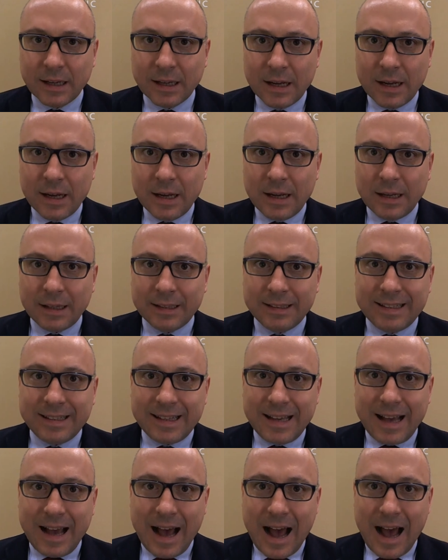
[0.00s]

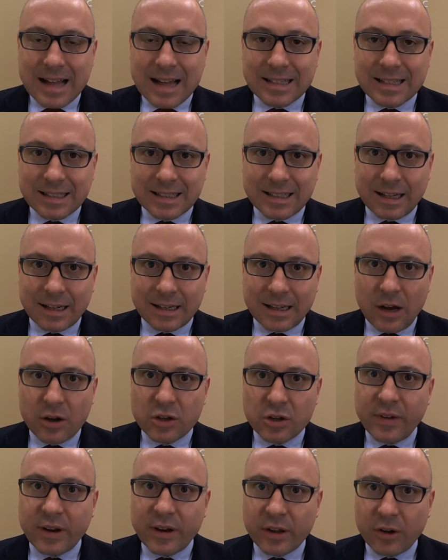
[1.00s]
The answer now
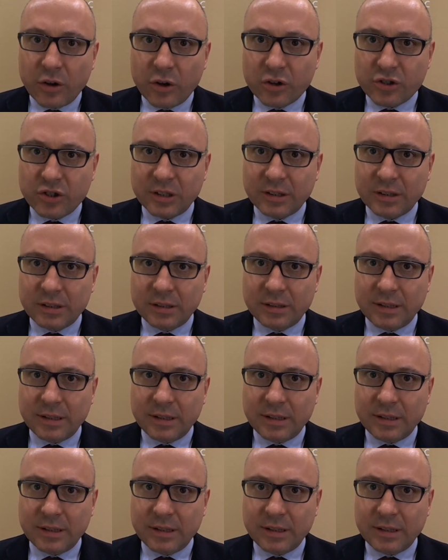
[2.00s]
is very urgent.